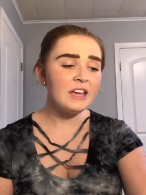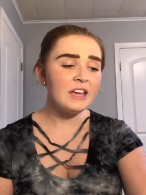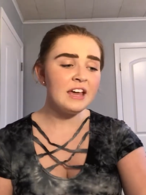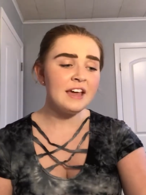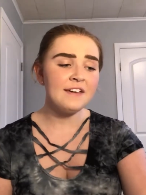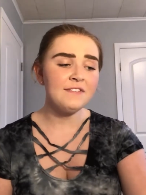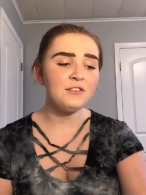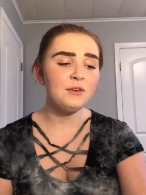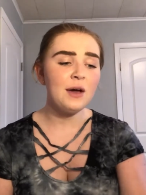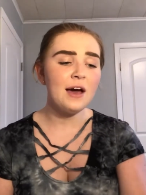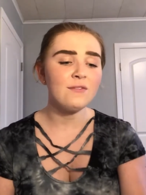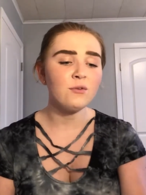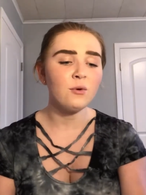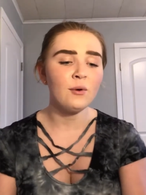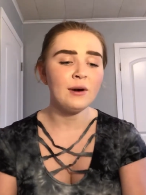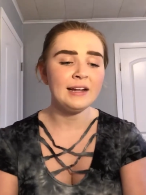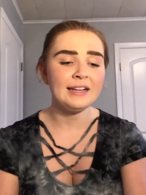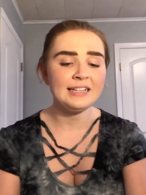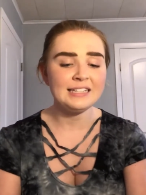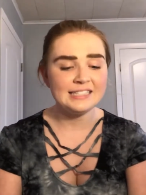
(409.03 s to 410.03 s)
if you have
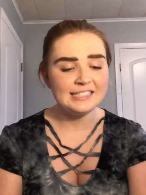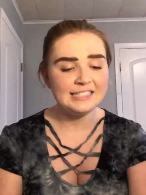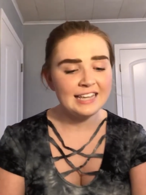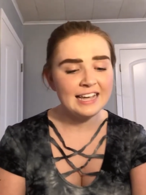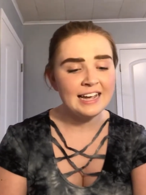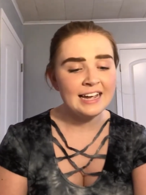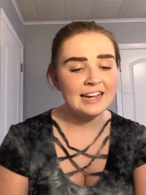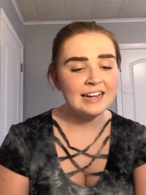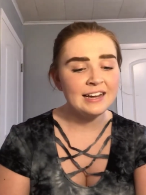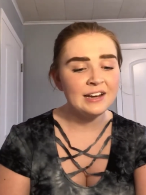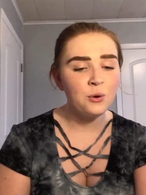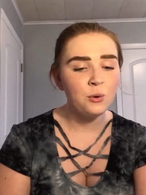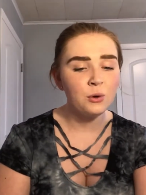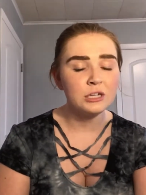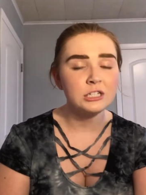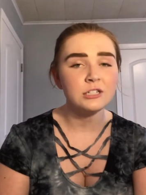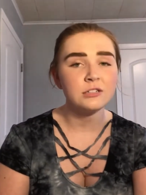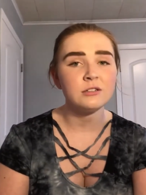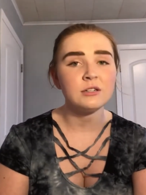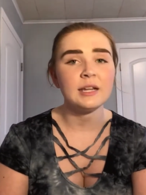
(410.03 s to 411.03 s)
oily skin
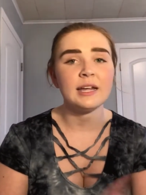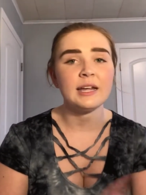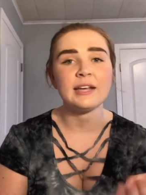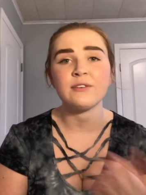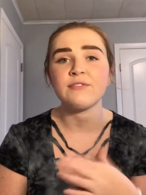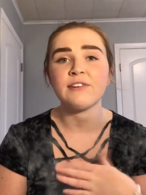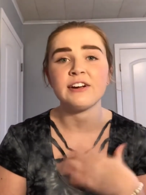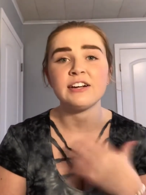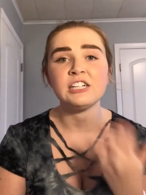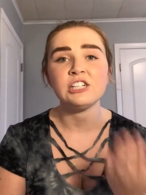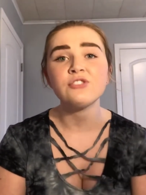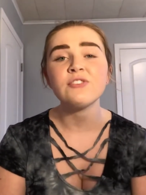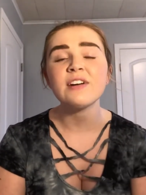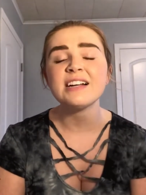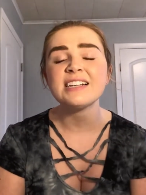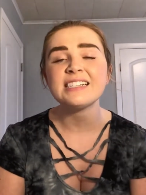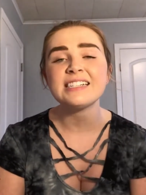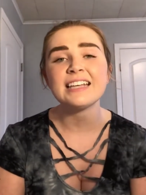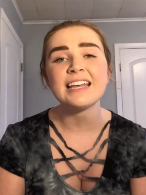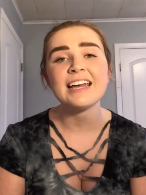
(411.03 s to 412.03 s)
or like very
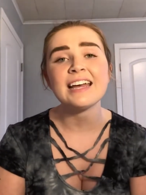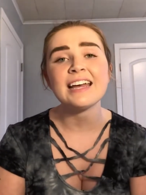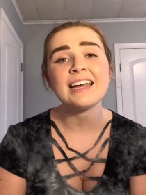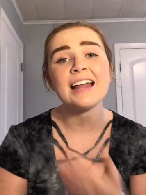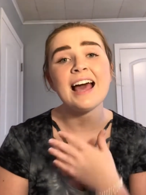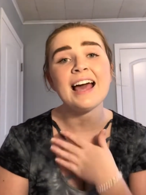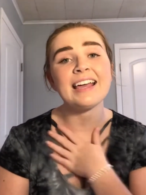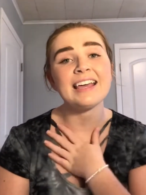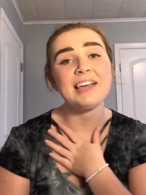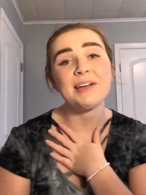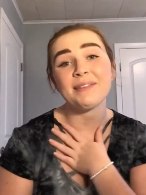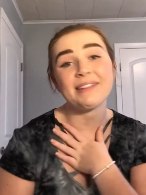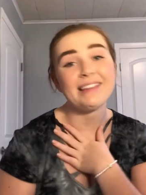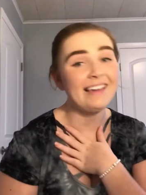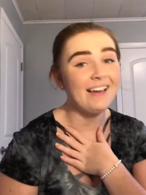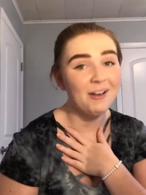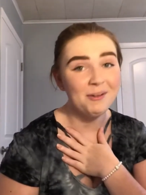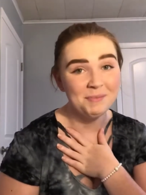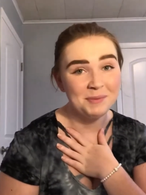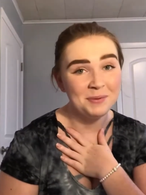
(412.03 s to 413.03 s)
dry skin, I can't really
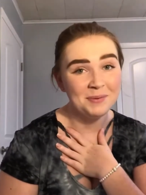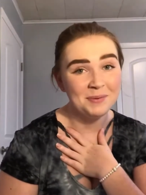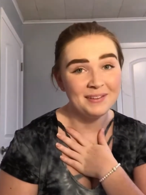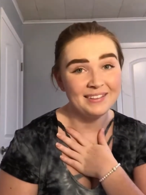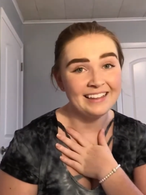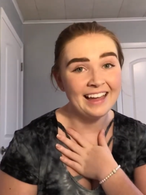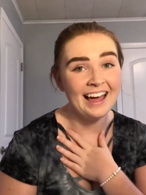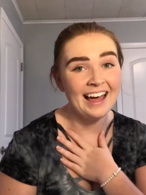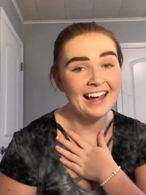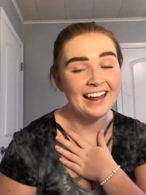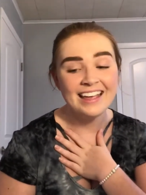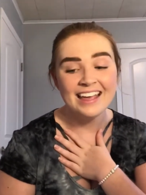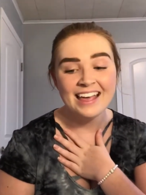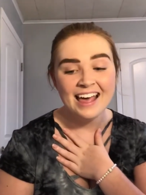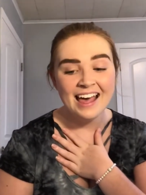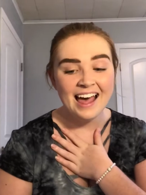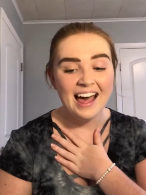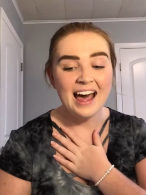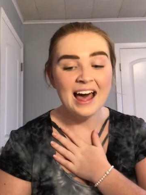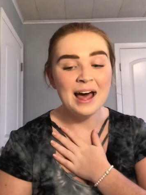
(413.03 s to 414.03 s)
help you with that.
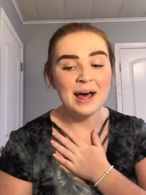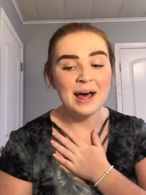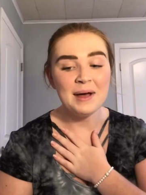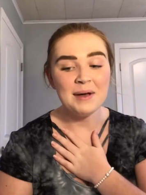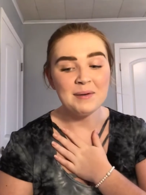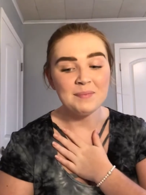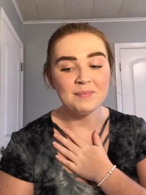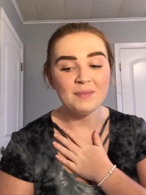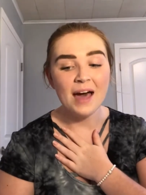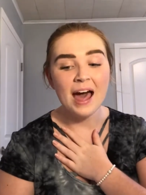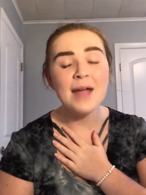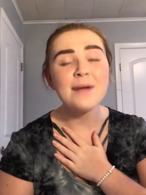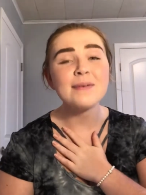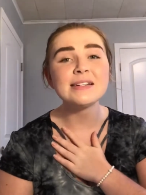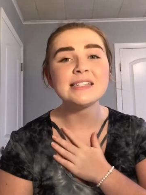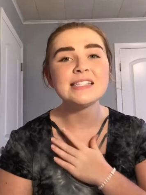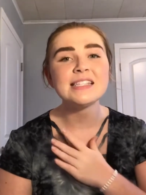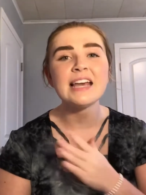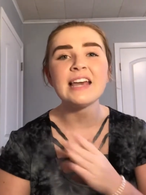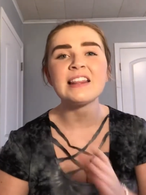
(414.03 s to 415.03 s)
I
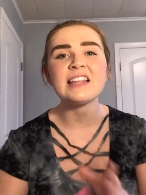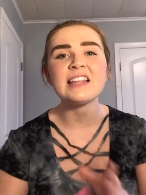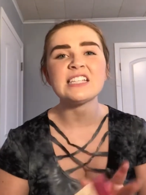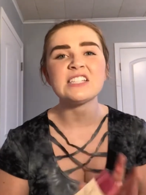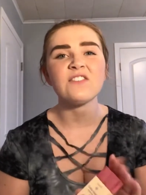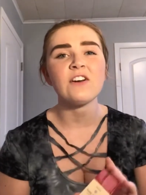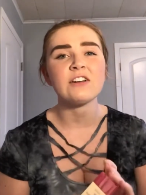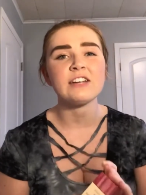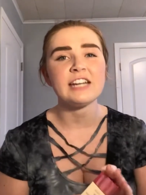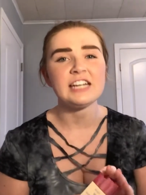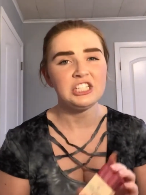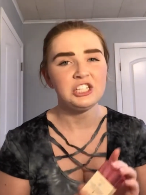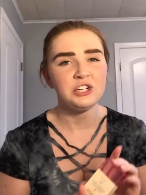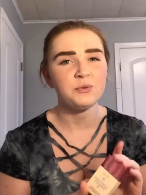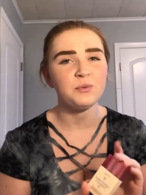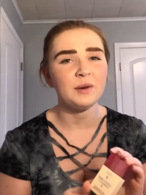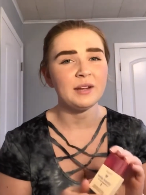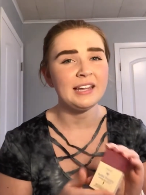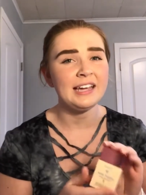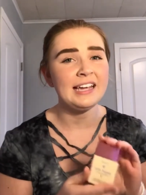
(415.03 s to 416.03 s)
would say this
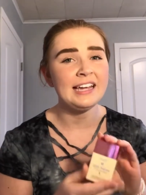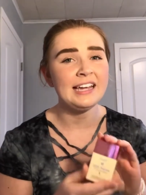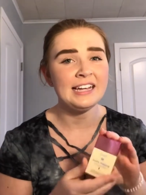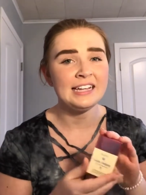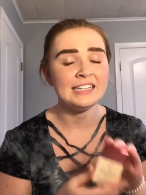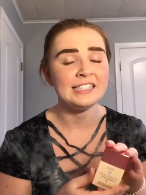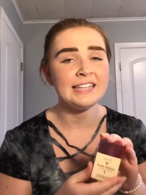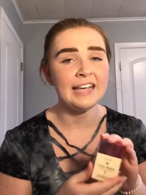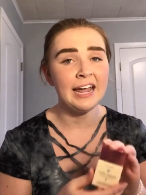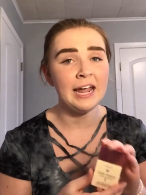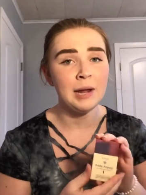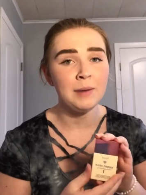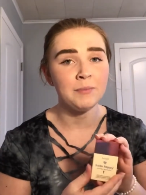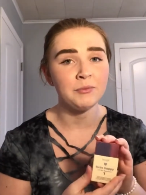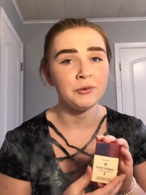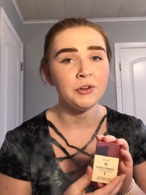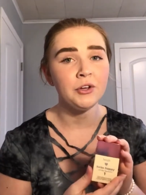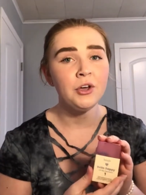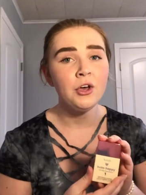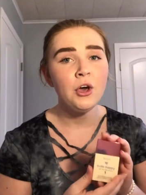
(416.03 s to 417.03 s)
foundation really is
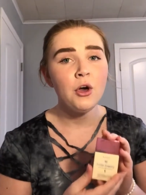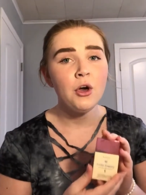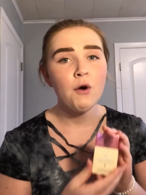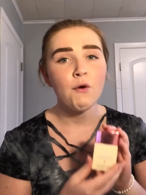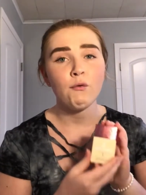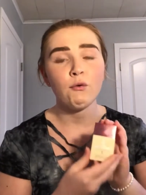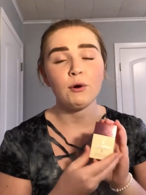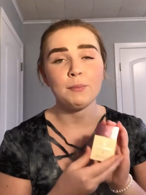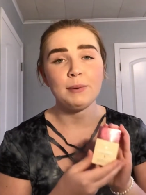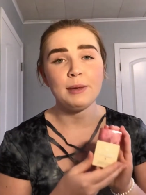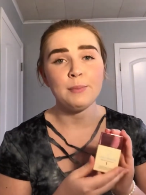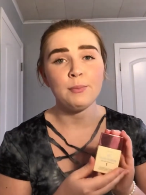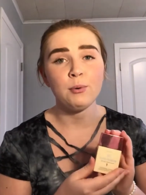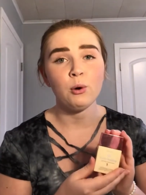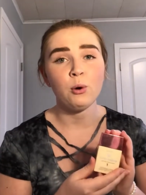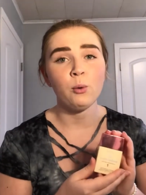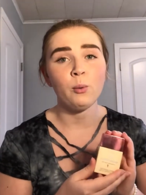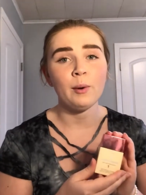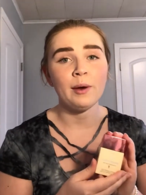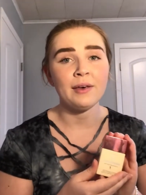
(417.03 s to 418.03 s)
aimed for
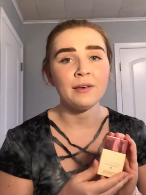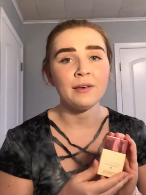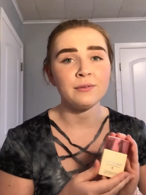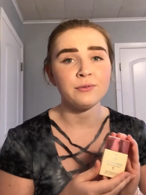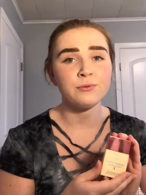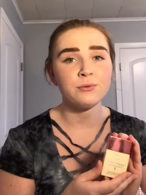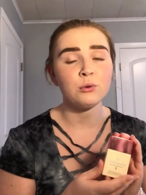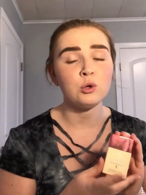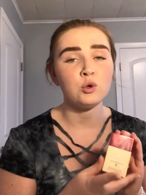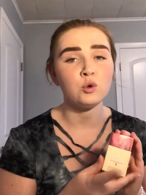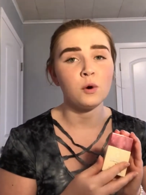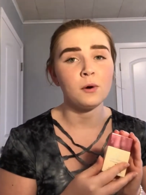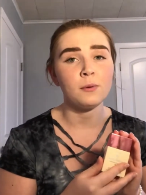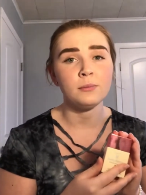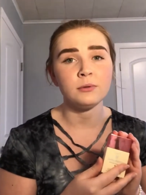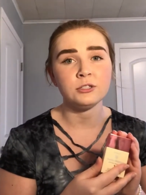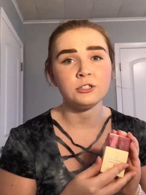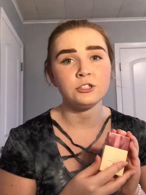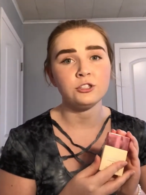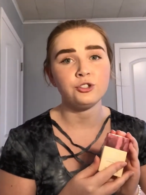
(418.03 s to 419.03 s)
people with
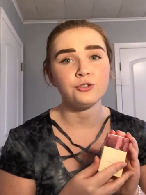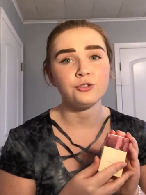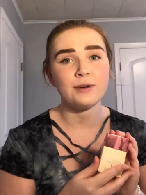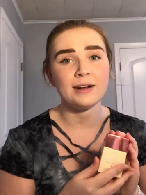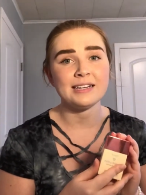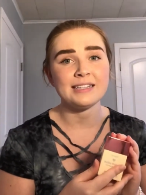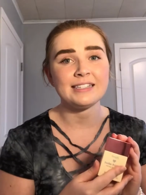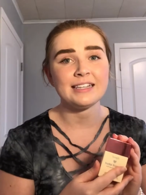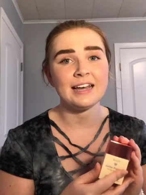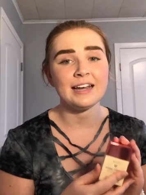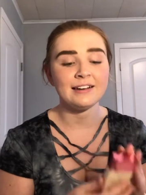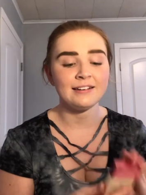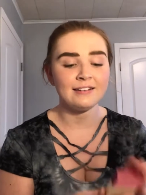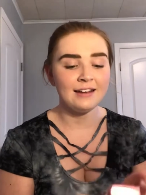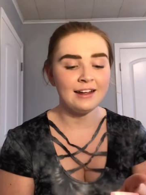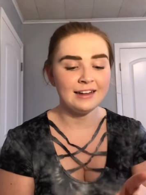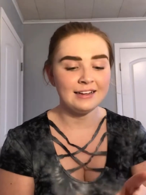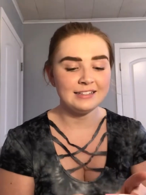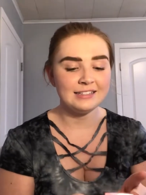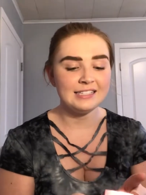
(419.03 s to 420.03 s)
normal to dry skin.
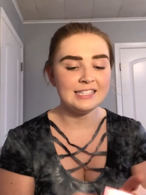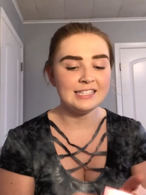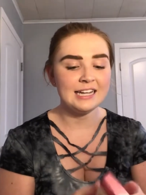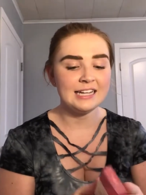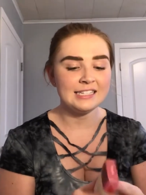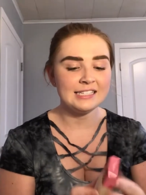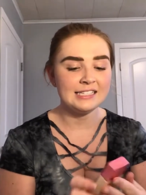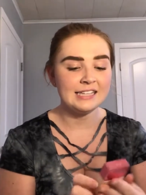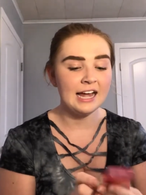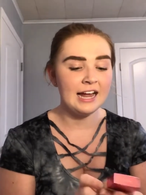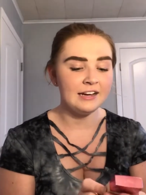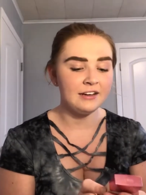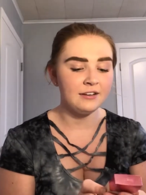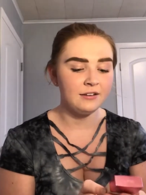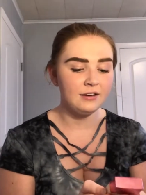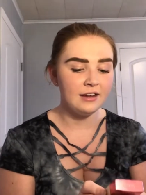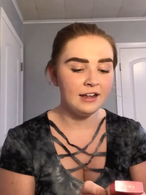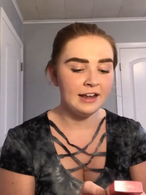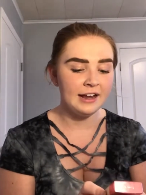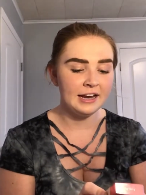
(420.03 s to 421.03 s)
It says that
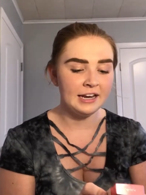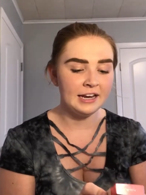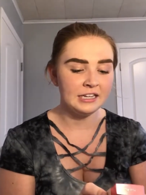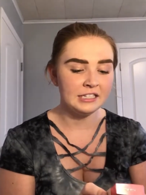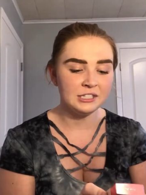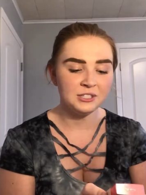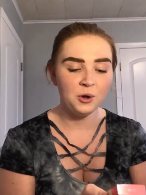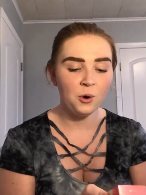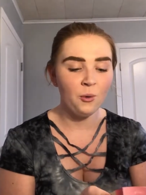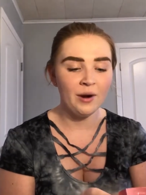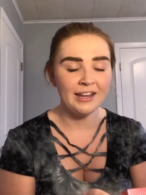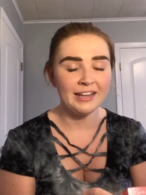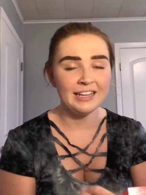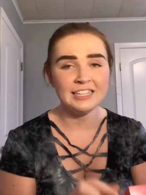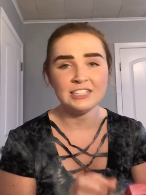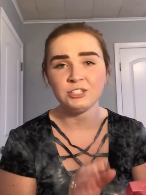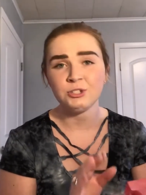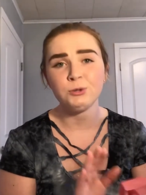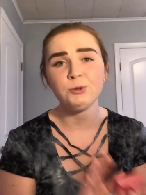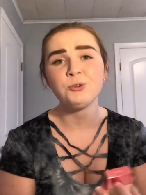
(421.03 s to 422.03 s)
it is
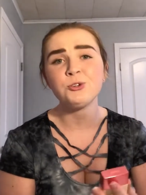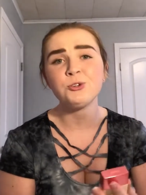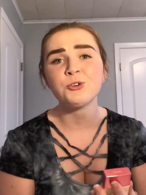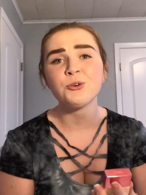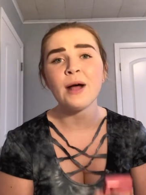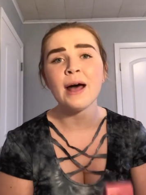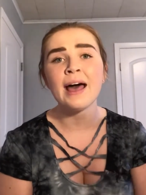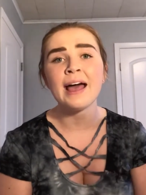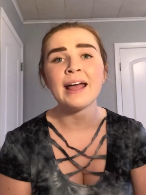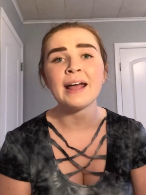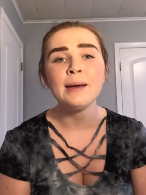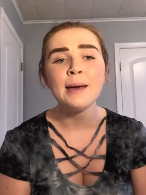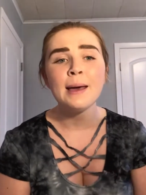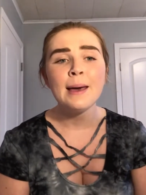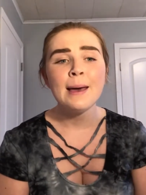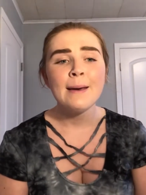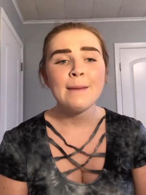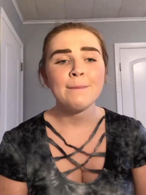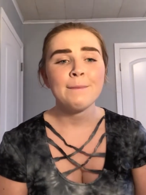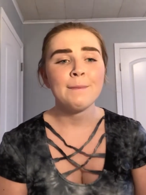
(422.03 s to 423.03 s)
oily to dry,
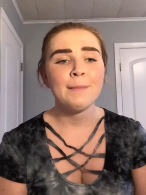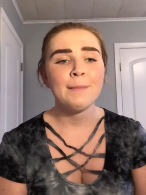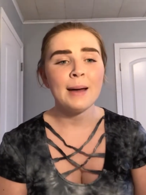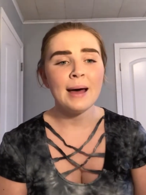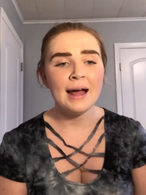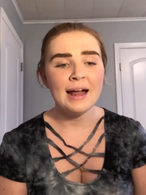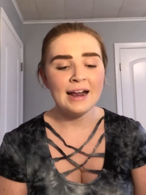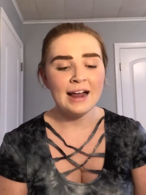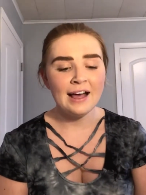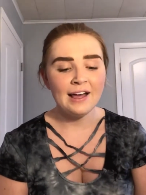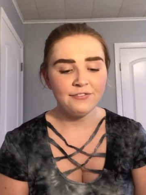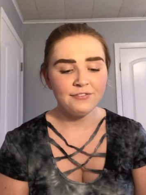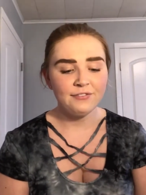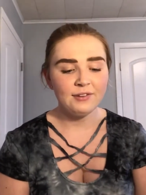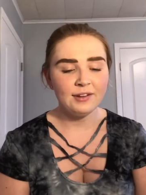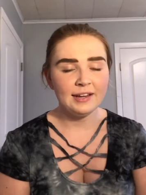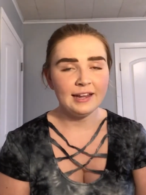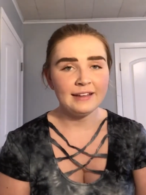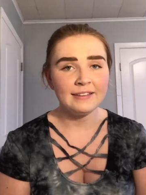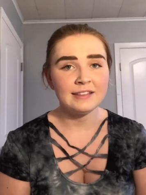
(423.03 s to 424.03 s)
but I
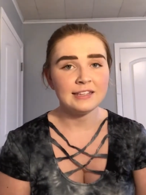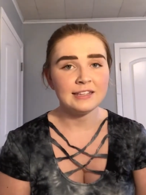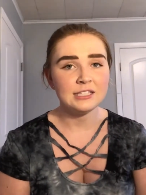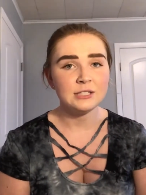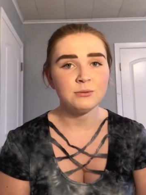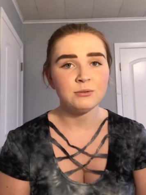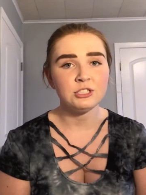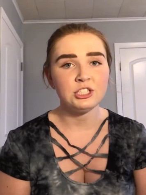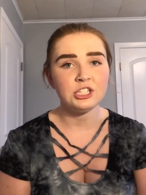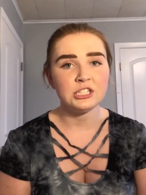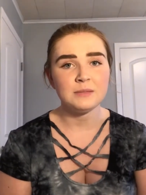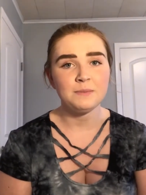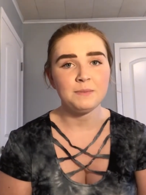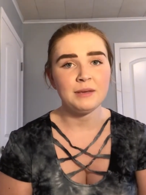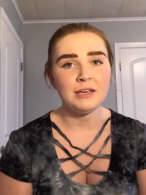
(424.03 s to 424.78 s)
feel like this would just